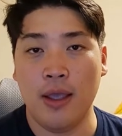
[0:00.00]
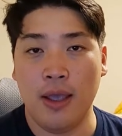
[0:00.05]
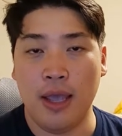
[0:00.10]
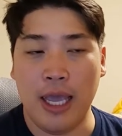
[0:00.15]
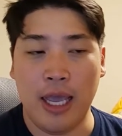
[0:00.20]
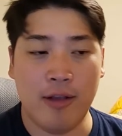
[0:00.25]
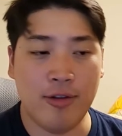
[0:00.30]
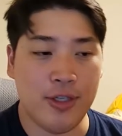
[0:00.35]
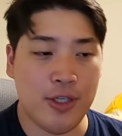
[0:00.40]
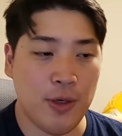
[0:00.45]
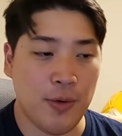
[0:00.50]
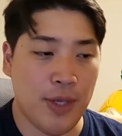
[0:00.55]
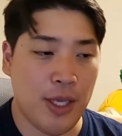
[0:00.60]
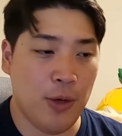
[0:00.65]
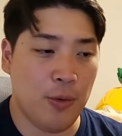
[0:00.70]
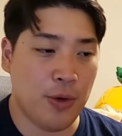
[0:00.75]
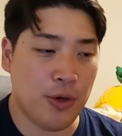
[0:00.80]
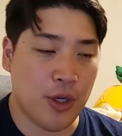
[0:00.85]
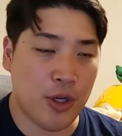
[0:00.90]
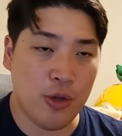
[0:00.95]
And so he
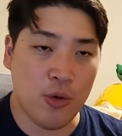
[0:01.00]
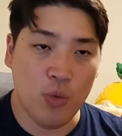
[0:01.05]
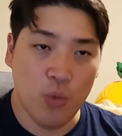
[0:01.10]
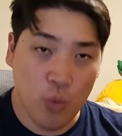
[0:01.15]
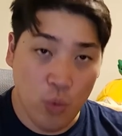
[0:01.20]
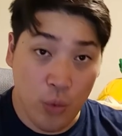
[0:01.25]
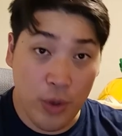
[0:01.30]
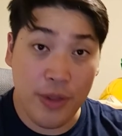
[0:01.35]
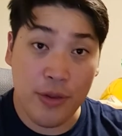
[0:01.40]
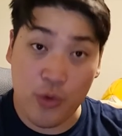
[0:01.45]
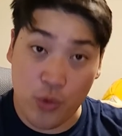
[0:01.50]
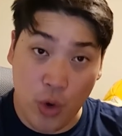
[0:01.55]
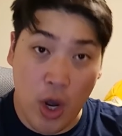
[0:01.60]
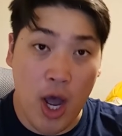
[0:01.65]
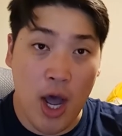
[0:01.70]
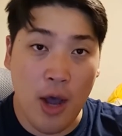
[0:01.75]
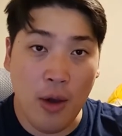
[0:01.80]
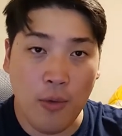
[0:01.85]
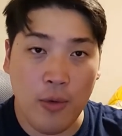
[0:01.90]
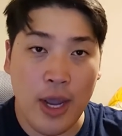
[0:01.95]
would
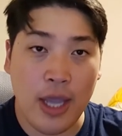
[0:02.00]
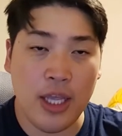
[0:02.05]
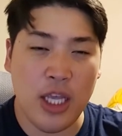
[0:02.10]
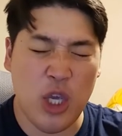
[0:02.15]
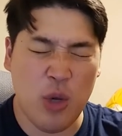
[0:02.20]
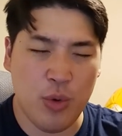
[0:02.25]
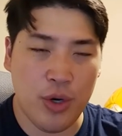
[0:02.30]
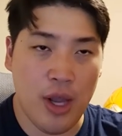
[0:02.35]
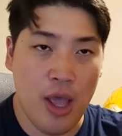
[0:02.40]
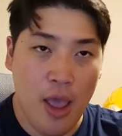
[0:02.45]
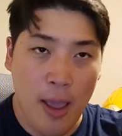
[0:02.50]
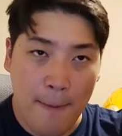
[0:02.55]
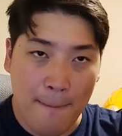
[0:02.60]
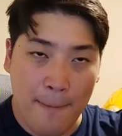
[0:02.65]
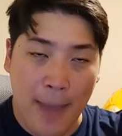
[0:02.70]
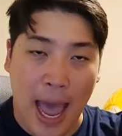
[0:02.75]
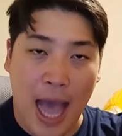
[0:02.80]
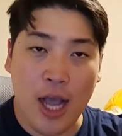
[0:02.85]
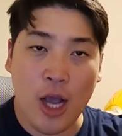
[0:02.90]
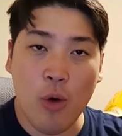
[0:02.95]
withdraw, right? He would
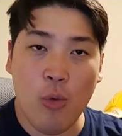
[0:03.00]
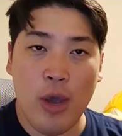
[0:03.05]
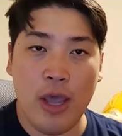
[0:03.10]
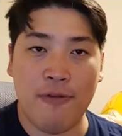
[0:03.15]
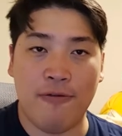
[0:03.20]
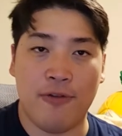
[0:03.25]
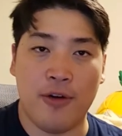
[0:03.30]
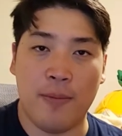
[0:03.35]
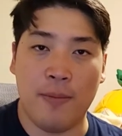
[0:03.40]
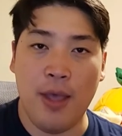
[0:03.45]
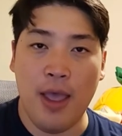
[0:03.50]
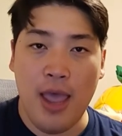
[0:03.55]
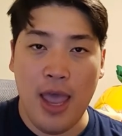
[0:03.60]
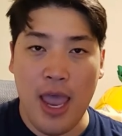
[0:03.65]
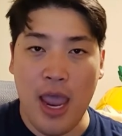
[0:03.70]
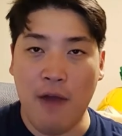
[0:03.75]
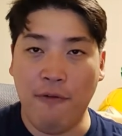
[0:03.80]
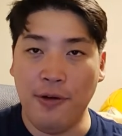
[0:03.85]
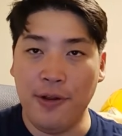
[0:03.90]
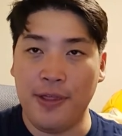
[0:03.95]
back away from
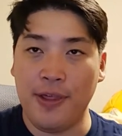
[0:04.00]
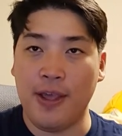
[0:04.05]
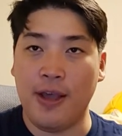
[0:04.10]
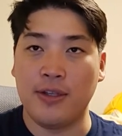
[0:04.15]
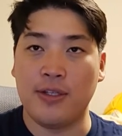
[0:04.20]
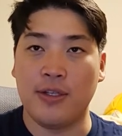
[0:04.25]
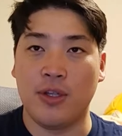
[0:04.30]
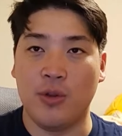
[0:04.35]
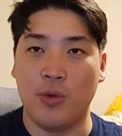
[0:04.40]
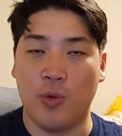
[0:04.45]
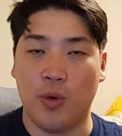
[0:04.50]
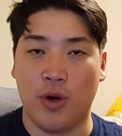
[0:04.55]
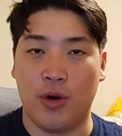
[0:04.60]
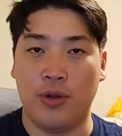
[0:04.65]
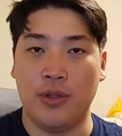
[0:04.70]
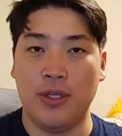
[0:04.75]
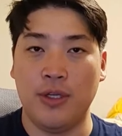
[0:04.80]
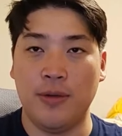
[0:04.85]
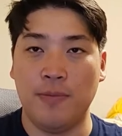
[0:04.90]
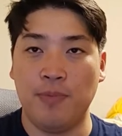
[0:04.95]
everything else in the
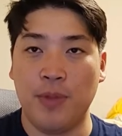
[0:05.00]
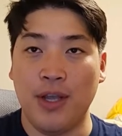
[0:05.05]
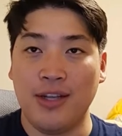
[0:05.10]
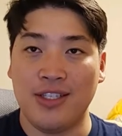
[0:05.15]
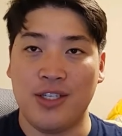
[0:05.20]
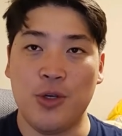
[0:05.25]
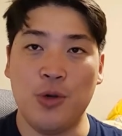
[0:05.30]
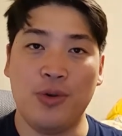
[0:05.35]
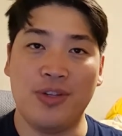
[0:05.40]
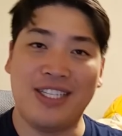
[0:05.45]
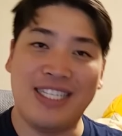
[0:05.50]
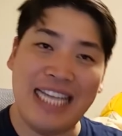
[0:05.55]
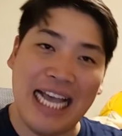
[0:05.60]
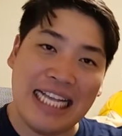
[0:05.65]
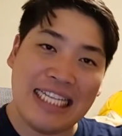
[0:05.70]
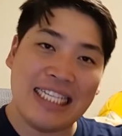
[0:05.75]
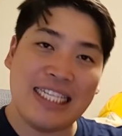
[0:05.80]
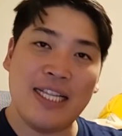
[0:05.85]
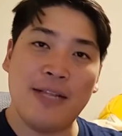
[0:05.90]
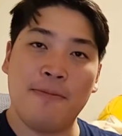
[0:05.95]
world to
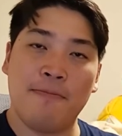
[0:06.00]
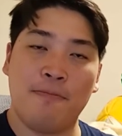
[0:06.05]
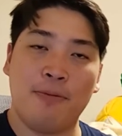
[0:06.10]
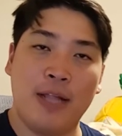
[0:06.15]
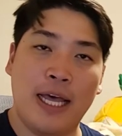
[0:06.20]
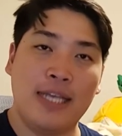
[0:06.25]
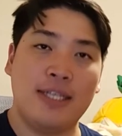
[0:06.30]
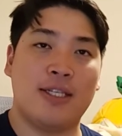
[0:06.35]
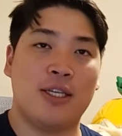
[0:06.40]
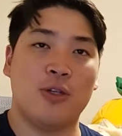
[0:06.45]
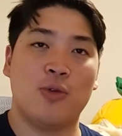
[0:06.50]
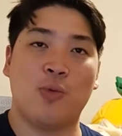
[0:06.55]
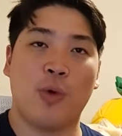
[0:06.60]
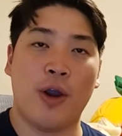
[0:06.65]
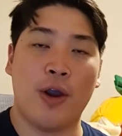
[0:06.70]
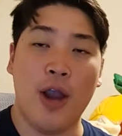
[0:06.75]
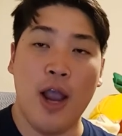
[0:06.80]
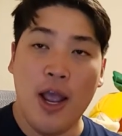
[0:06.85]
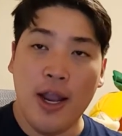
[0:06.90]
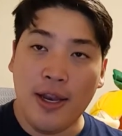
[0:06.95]
desolate places
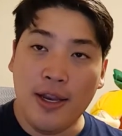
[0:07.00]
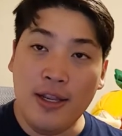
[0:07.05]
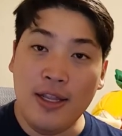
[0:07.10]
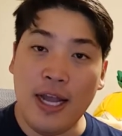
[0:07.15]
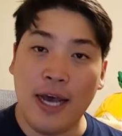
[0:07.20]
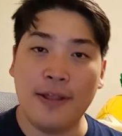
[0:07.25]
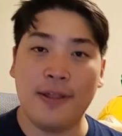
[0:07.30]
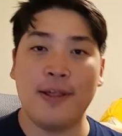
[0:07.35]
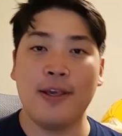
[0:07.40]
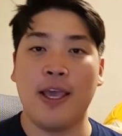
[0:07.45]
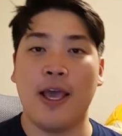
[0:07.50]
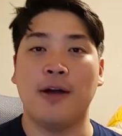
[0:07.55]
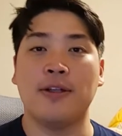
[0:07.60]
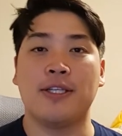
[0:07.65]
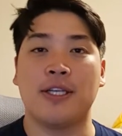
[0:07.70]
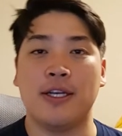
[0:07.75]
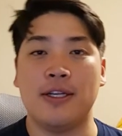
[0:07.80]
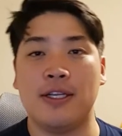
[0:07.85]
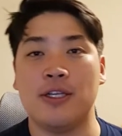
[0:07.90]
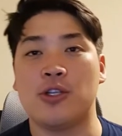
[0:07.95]
where nothing else
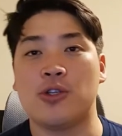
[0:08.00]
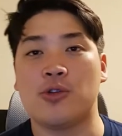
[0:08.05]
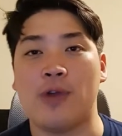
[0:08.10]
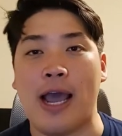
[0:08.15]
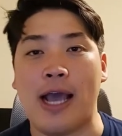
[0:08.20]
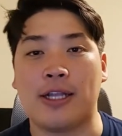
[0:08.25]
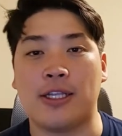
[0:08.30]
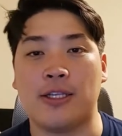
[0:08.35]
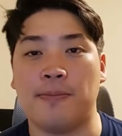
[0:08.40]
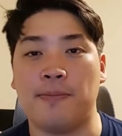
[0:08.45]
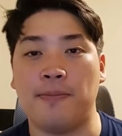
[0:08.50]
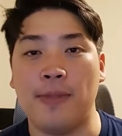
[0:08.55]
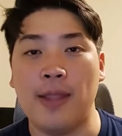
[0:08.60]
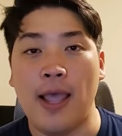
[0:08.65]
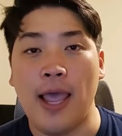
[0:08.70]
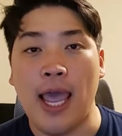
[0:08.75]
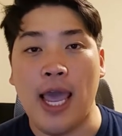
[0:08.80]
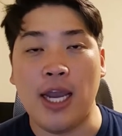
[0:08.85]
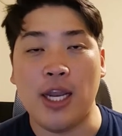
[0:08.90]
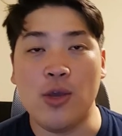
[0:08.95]
could distract him.
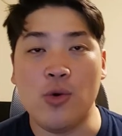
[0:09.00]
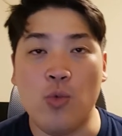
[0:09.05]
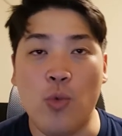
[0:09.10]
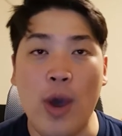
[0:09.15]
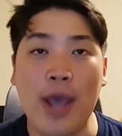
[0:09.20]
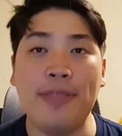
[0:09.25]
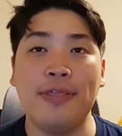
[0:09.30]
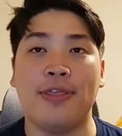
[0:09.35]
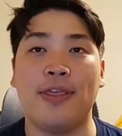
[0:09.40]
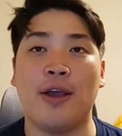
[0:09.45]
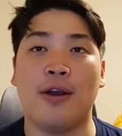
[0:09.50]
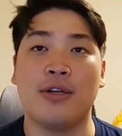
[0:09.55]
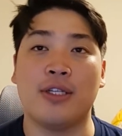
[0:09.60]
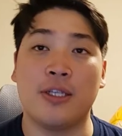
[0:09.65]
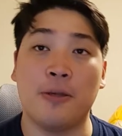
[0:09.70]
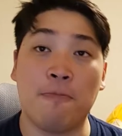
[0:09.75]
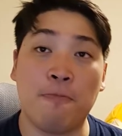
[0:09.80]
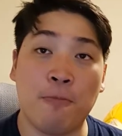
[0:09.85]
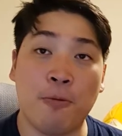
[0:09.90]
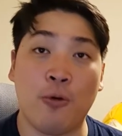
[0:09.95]
And he went there
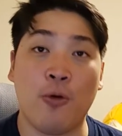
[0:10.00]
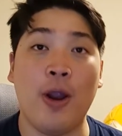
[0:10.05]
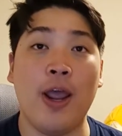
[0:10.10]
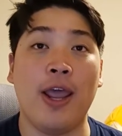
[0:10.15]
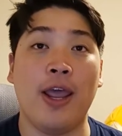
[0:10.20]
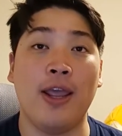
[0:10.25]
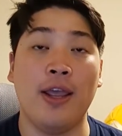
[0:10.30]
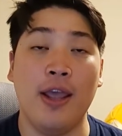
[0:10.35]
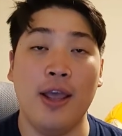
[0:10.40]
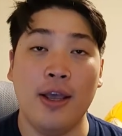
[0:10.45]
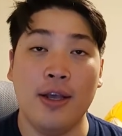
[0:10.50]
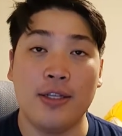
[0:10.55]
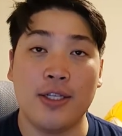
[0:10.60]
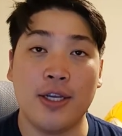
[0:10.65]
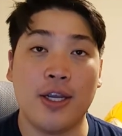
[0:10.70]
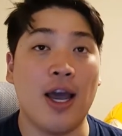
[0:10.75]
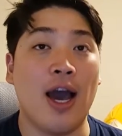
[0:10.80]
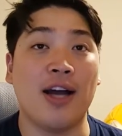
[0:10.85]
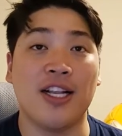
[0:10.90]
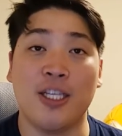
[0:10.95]
to pray to
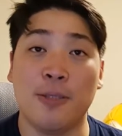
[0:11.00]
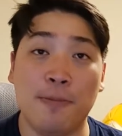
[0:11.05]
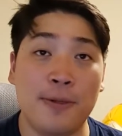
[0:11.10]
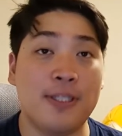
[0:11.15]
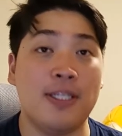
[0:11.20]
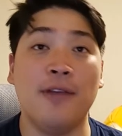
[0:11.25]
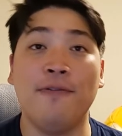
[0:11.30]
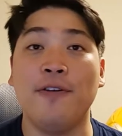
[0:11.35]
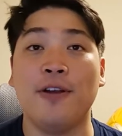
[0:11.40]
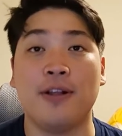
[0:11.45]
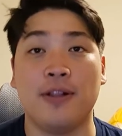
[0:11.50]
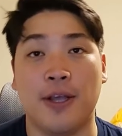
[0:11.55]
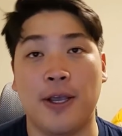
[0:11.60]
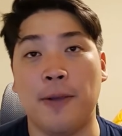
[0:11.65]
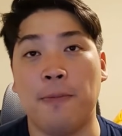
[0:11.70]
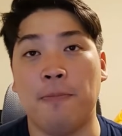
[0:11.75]
God specifically.